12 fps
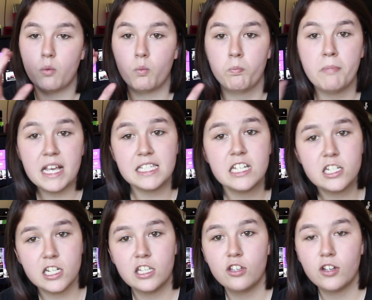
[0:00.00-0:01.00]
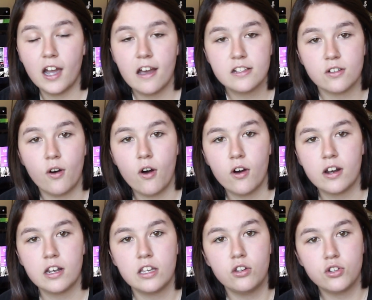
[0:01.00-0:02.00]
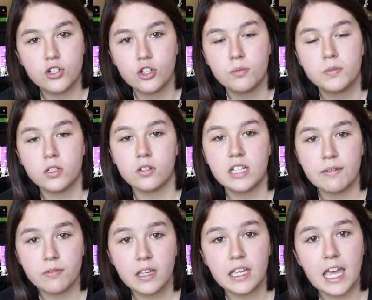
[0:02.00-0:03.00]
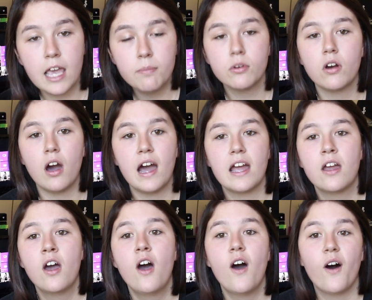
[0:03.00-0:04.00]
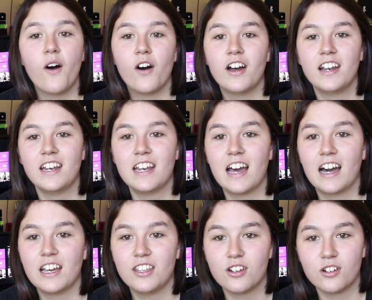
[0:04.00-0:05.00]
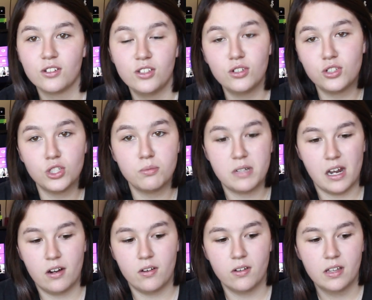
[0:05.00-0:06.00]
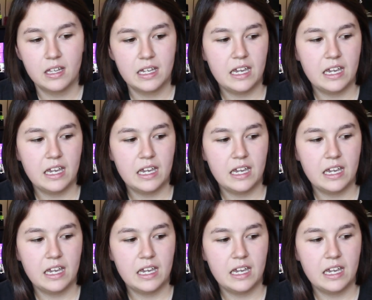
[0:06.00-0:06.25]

messaging you guys on YouTube, so definitely keep your eye on uh, your YouTube channel.